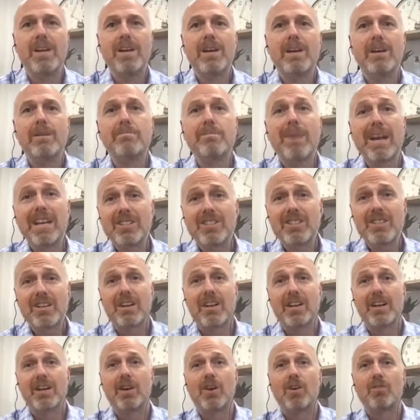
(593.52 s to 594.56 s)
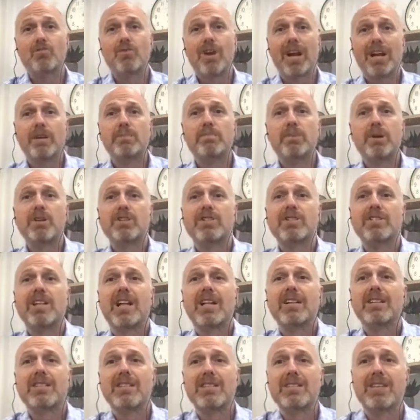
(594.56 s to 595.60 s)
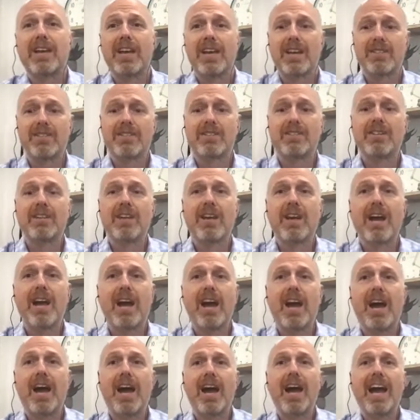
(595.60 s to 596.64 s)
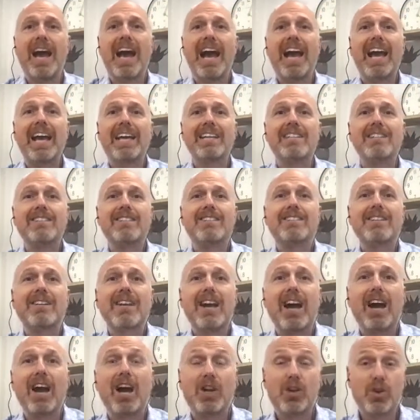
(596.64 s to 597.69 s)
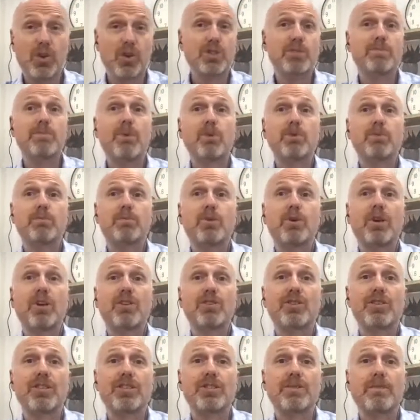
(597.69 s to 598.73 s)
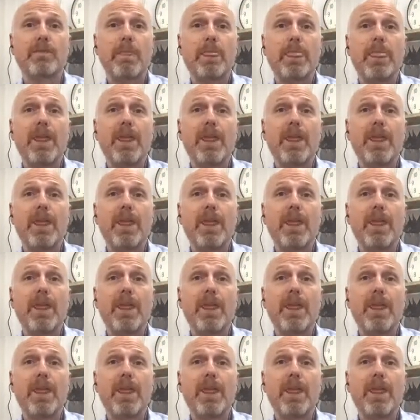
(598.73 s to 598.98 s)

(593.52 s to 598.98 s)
Masai ran a personality test and across multiple countries,